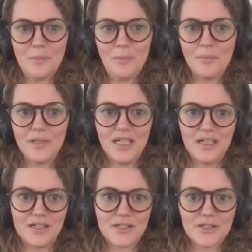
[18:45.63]
some
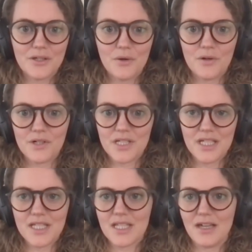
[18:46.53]
beginners
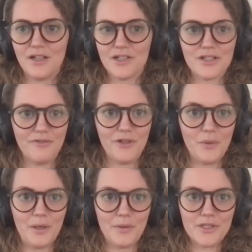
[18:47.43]
courses. They're just a
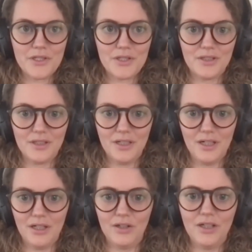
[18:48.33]
few hours
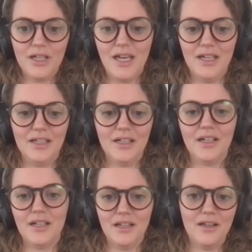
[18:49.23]
long,
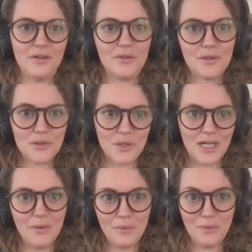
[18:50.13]
and
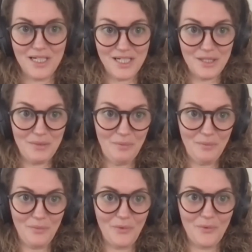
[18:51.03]
try which
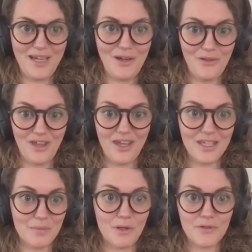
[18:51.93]
way you
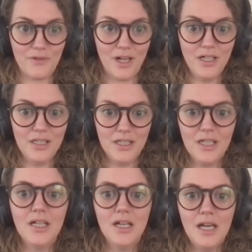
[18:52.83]
think is most fun.
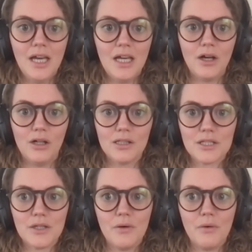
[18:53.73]
And
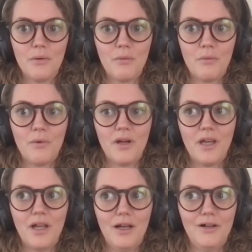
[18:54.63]
also
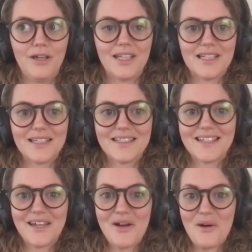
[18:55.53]
look at
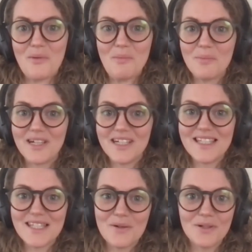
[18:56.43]

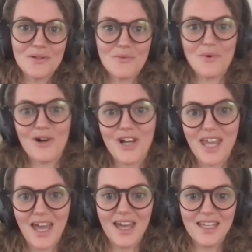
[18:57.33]
companies you want to
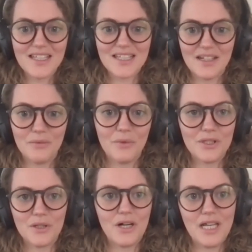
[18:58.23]
work at and
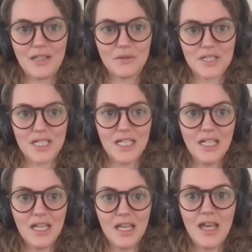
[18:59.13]
what you are interested
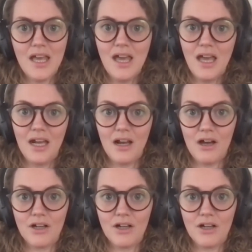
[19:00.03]
in, and